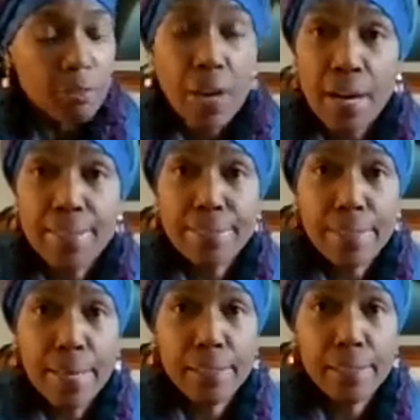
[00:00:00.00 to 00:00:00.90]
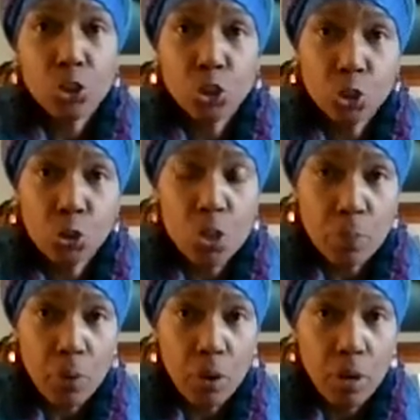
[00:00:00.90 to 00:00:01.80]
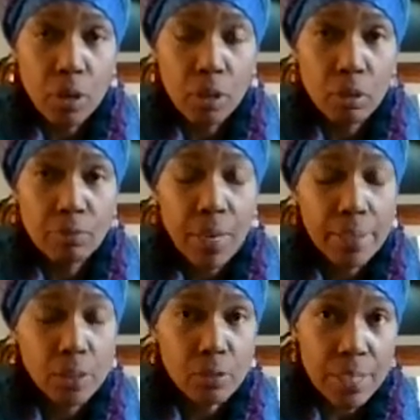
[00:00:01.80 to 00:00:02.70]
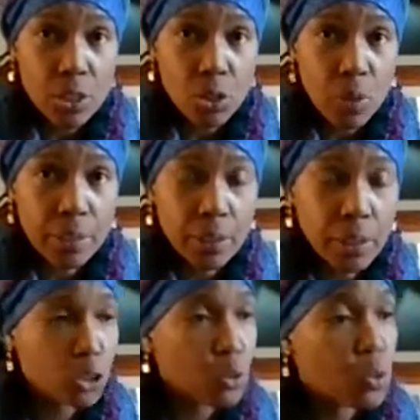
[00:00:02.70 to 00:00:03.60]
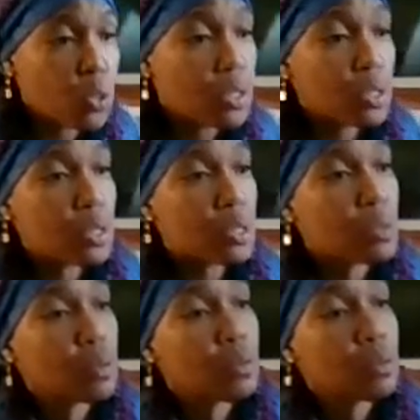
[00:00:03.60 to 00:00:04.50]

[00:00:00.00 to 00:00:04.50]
find a juice bar, find a restaurant that juices,